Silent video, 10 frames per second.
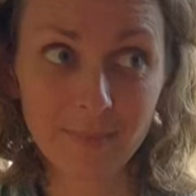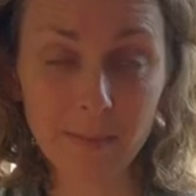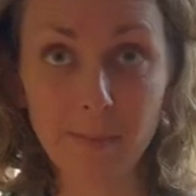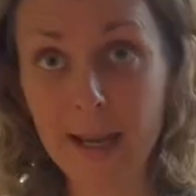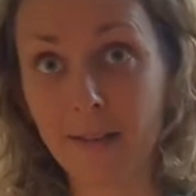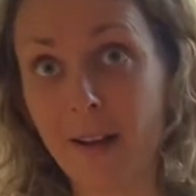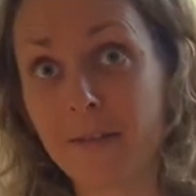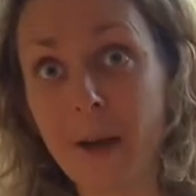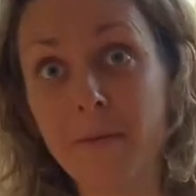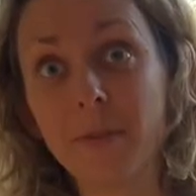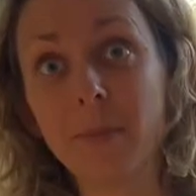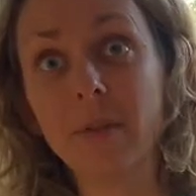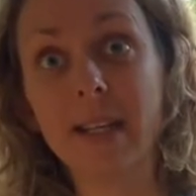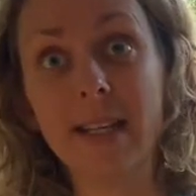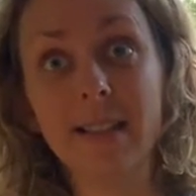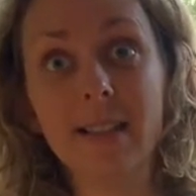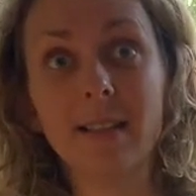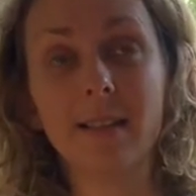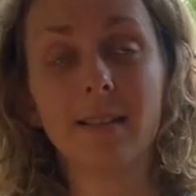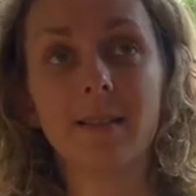Make life comfortable and easy
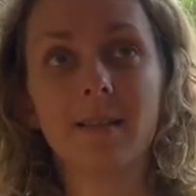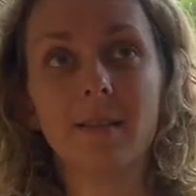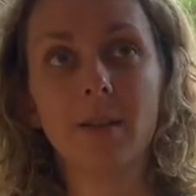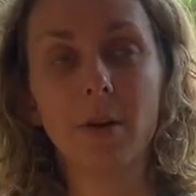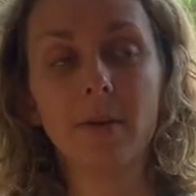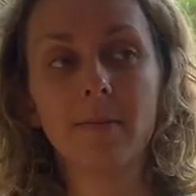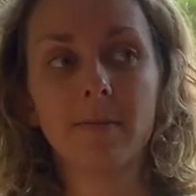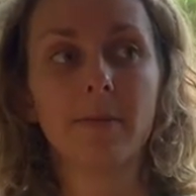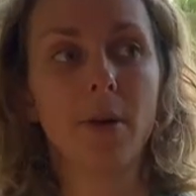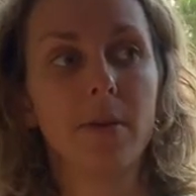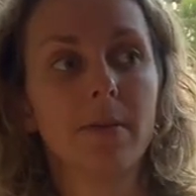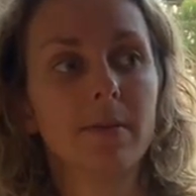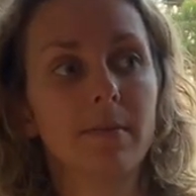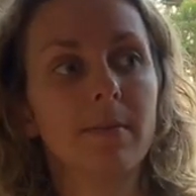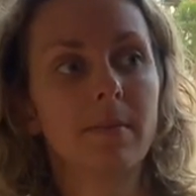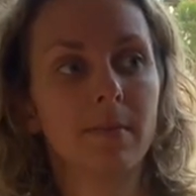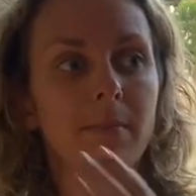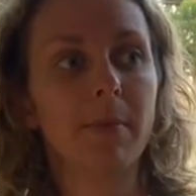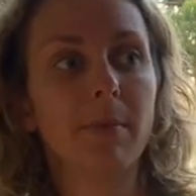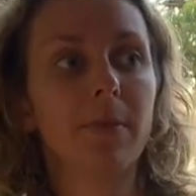and, you know, a
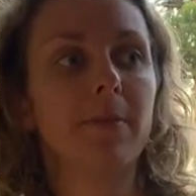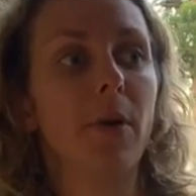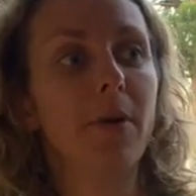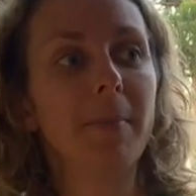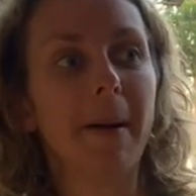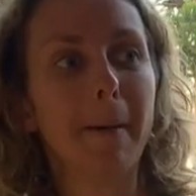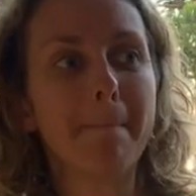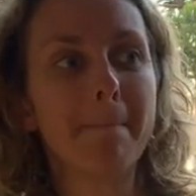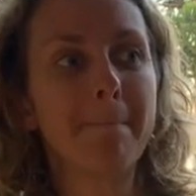bit more flow, but